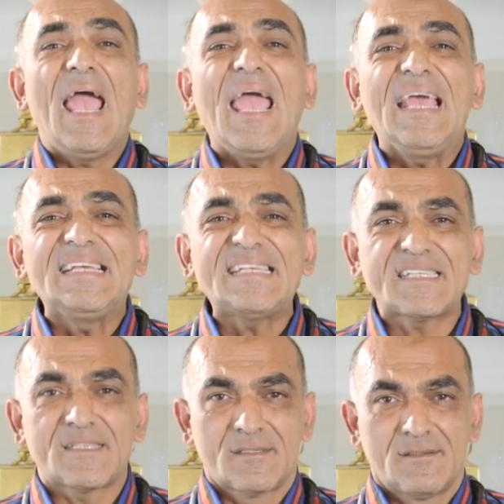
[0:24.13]

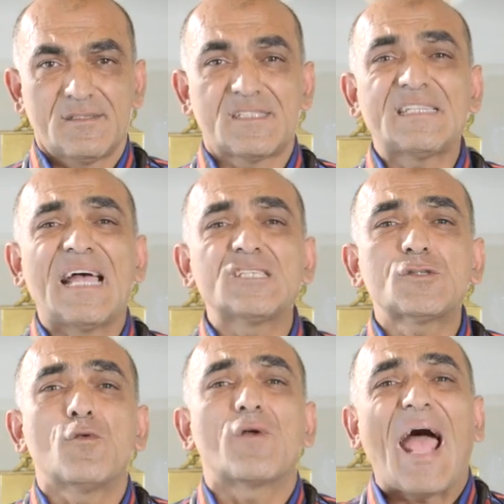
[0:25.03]
ACE
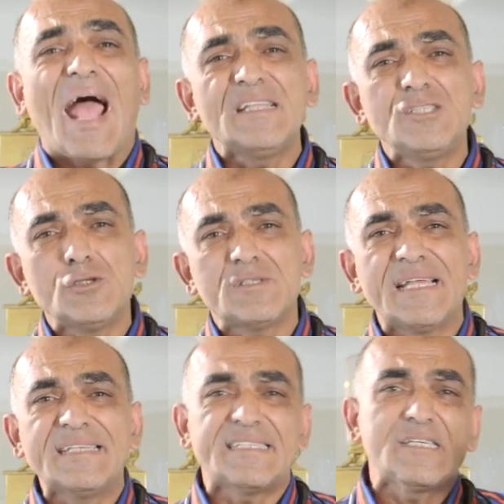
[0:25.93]
stands for
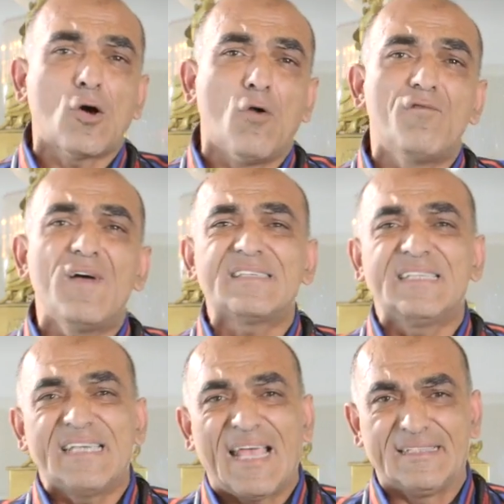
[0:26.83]
angiotensin
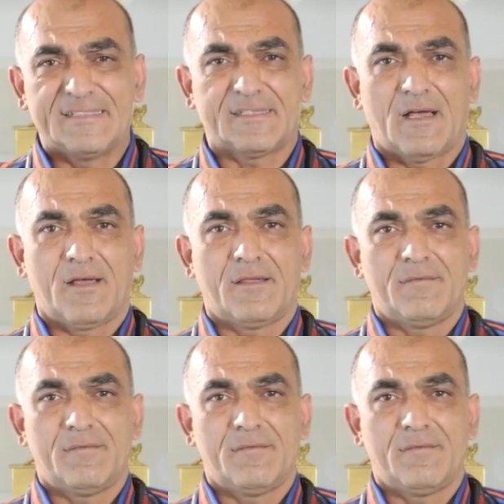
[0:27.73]
converting enzyme.